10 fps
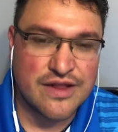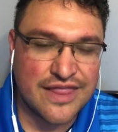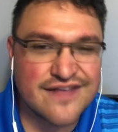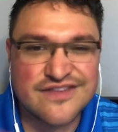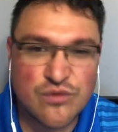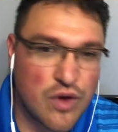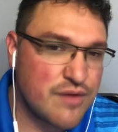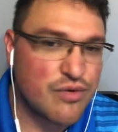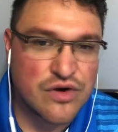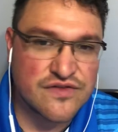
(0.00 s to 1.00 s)
Less than
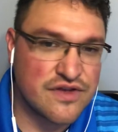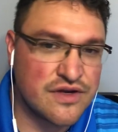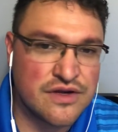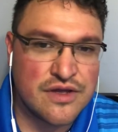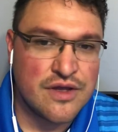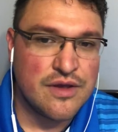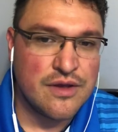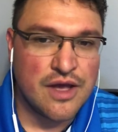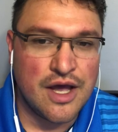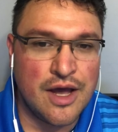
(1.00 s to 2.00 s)
1 person.
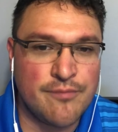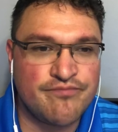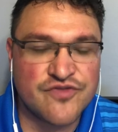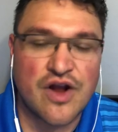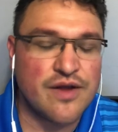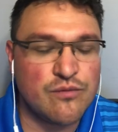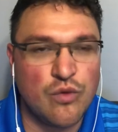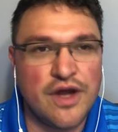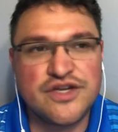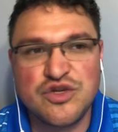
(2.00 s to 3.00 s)
2
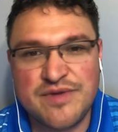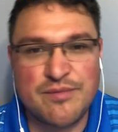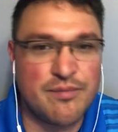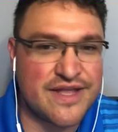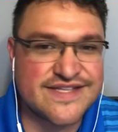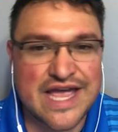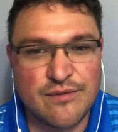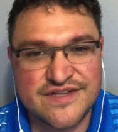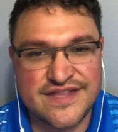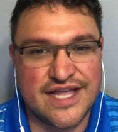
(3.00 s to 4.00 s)
people bend
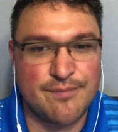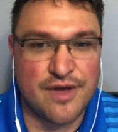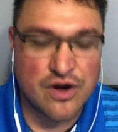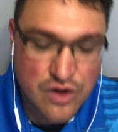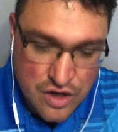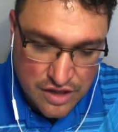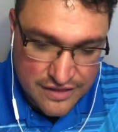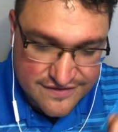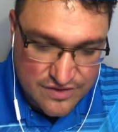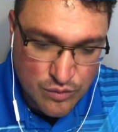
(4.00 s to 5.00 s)
sideways and they get better.
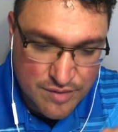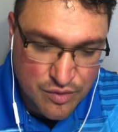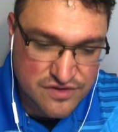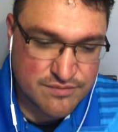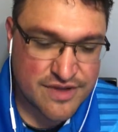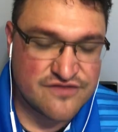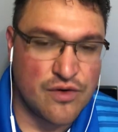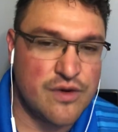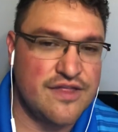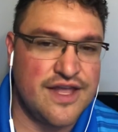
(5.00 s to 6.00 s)
Less than 1 person bends
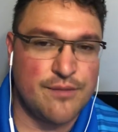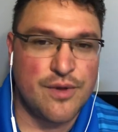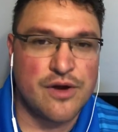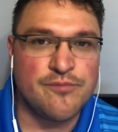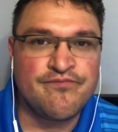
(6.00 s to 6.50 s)
forward and they get better.